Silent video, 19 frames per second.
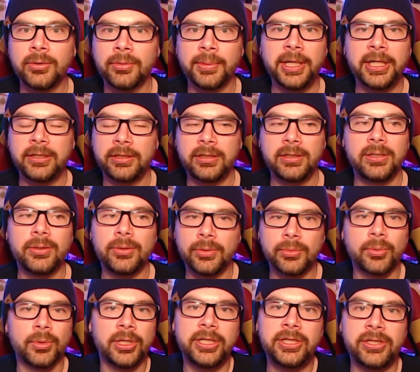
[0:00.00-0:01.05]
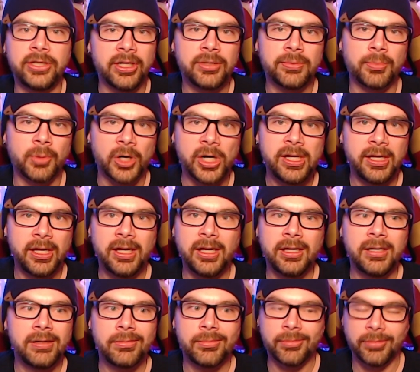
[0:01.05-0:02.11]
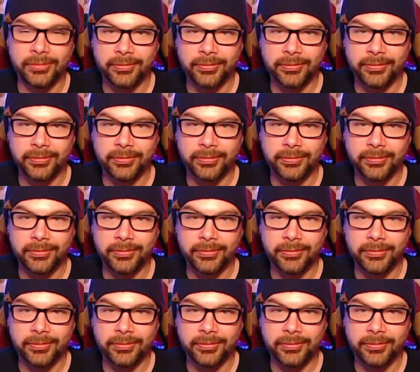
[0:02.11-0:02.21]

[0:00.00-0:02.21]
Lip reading: but you would just bring in,